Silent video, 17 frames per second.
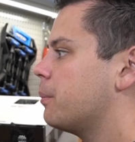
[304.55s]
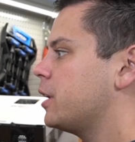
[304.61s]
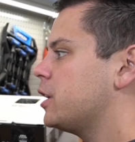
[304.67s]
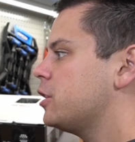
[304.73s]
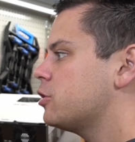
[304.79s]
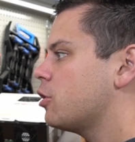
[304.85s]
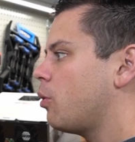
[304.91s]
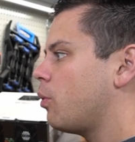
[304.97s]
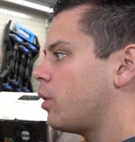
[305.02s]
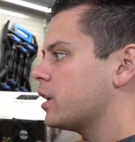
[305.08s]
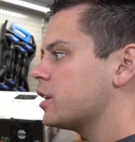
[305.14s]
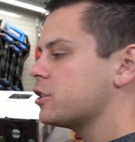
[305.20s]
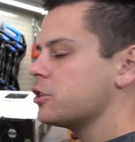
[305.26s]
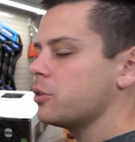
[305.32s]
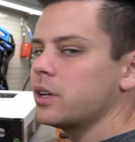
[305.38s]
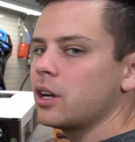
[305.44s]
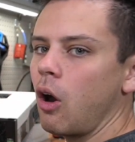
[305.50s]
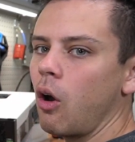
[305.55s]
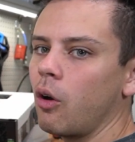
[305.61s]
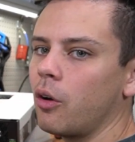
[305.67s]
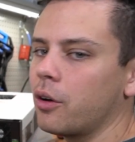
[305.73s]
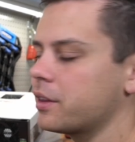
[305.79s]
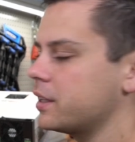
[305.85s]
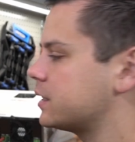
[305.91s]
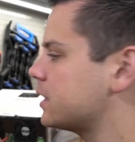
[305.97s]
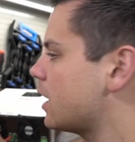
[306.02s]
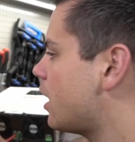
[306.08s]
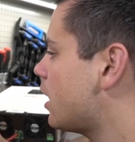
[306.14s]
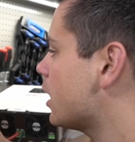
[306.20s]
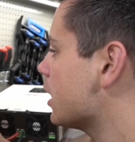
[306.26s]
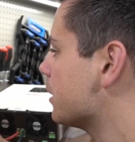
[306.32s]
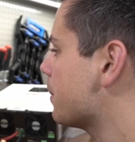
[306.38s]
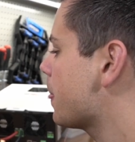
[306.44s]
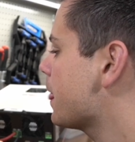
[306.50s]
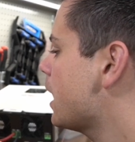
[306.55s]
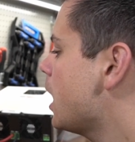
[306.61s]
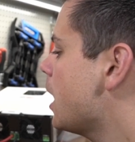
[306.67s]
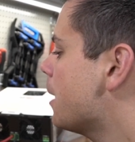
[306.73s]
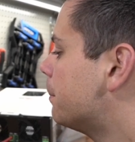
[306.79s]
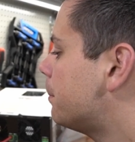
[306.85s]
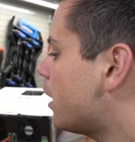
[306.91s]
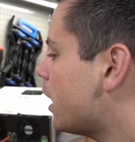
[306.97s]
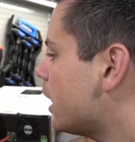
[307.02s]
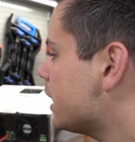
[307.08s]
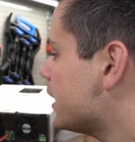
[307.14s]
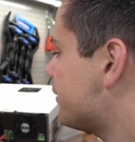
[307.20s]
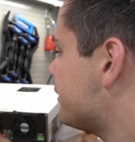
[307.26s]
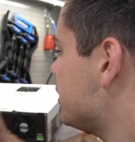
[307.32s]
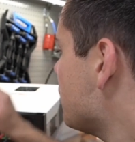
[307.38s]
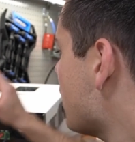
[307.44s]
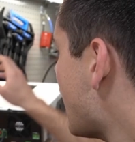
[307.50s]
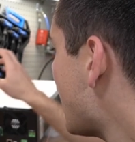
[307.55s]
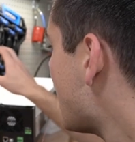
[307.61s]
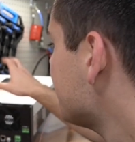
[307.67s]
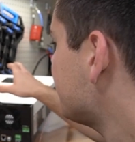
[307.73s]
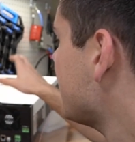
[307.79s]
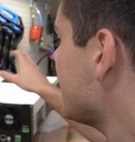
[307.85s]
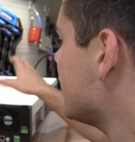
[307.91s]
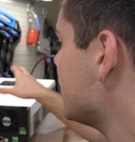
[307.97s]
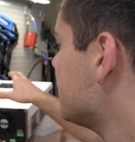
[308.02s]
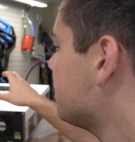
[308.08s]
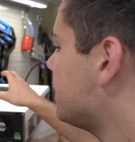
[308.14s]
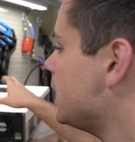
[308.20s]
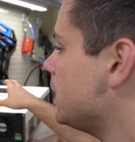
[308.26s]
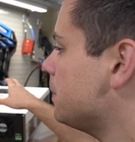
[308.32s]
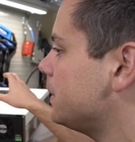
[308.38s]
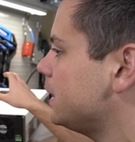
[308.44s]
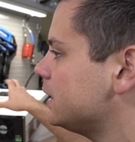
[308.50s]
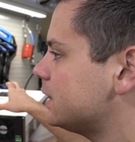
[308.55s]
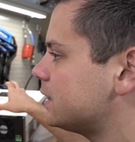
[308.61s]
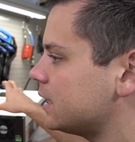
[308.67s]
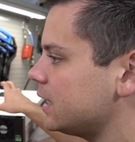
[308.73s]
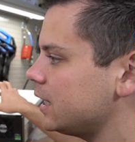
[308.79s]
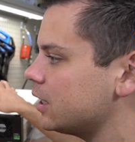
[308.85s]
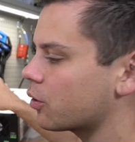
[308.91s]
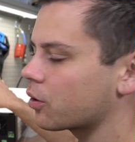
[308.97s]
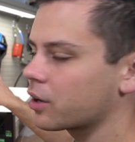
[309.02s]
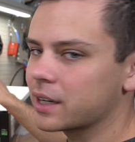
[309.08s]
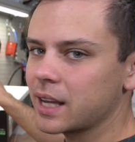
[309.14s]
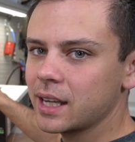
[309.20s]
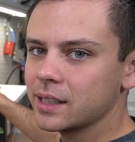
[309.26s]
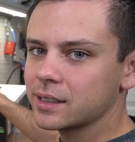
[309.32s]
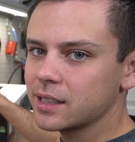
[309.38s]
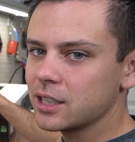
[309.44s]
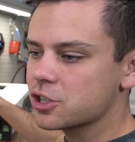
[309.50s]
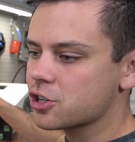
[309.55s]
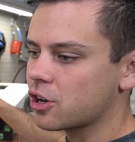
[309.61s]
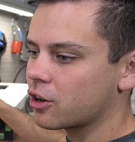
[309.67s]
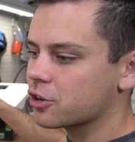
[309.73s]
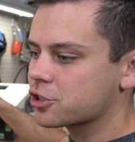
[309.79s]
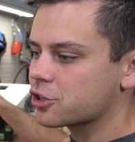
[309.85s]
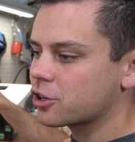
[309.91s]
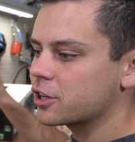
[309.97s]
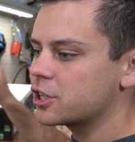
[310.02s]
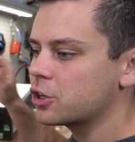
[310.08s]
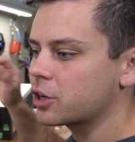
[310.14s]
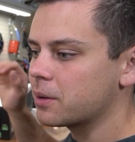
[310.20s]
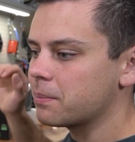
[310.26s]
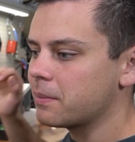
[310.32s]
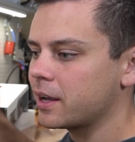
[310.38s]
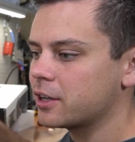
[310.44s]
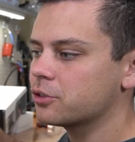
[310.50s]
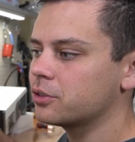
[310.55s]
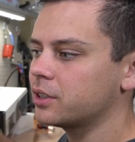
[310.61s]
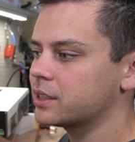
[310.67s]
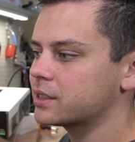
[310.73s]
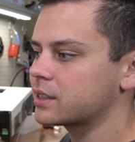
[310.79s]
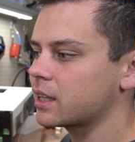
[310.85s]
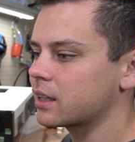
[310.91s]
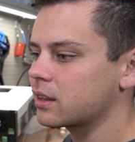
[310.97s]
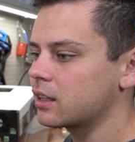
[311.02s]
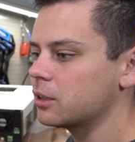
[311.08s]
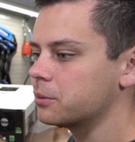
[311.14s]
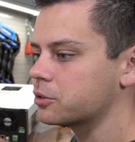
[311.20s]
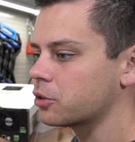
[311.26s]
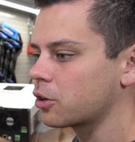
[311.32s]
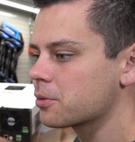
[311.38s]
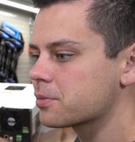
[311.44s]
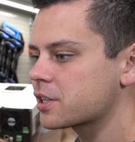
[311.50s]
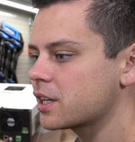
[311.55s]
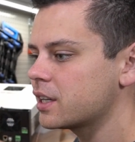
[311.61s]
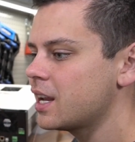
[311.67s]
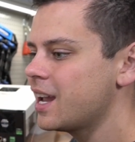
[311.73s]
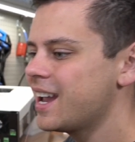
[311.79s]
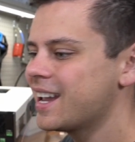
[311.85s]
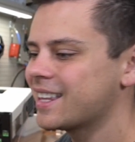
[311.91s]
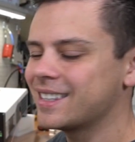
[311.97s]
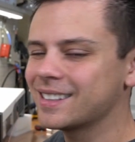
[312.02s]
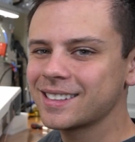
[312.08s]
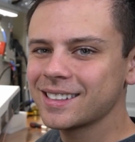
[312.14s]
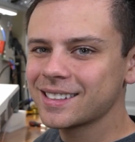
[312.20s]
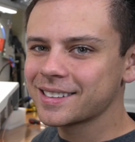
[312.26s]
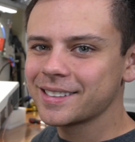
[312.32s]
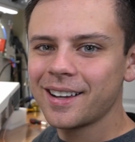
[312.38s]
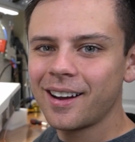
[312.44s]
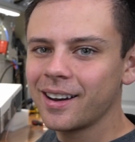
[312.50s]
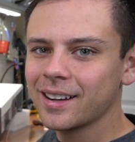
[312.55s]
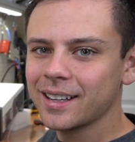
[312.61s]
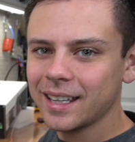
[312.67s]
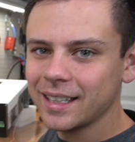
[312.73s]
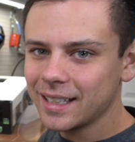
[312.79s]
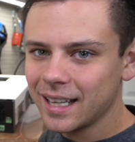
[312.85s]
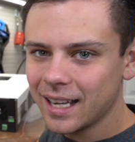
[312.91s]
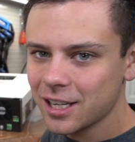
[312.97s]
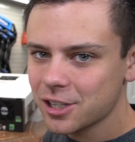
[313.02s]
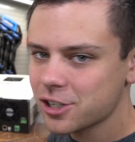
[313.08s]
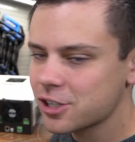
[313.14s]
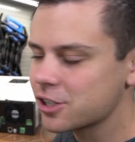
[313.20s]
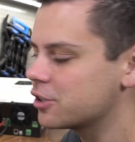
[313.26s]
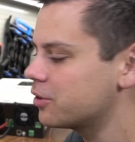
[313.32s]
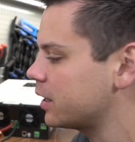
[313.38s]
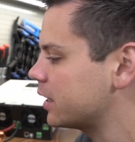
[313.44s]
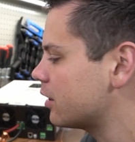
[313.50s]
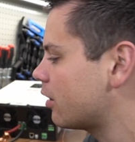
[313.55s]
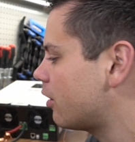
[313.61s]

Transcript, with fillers: but you don't want to do it all the time. But if you have a M P P T or an A C charger and you can manually set the absorption, this is not an issue at